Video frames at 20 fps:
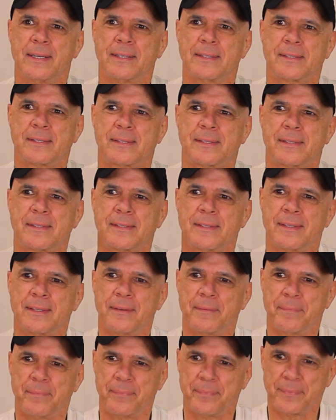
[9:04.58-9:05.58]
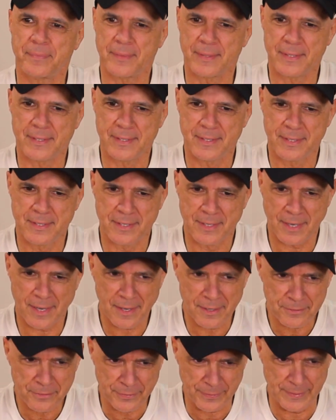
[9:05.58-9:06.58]
it's
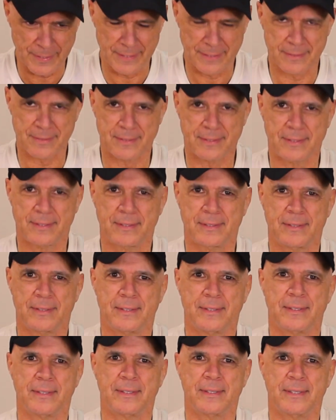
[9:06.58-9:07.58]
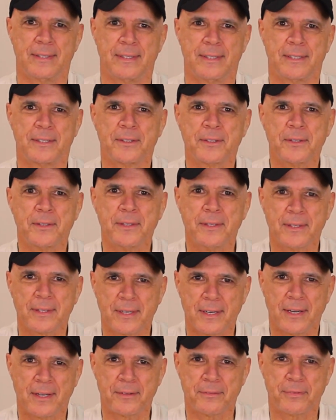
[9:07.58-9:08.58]
conflict, inner
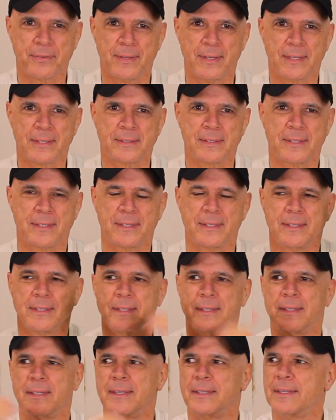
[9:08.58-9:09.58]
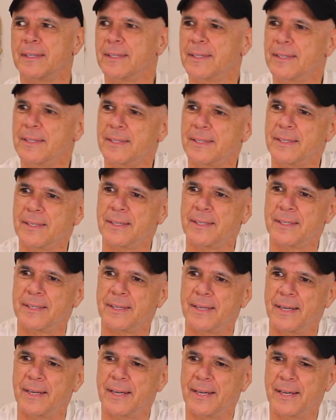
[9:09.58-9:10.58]
conflict.
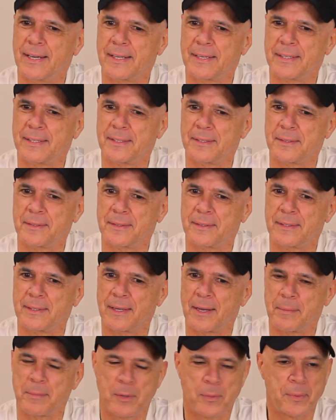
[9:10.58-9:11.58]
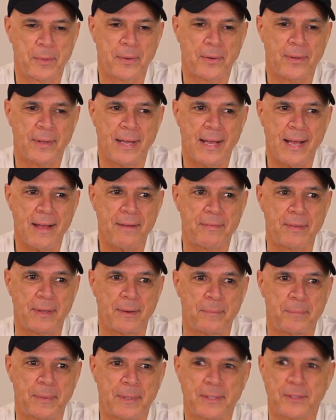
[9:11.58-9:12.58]
And I mean, we all have
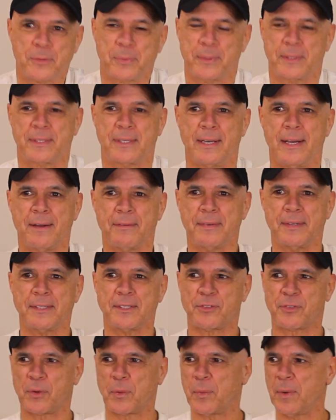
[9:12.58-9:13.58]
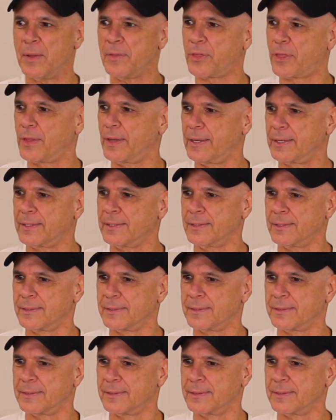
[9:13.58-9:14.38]
it, because we see evidence for one thing.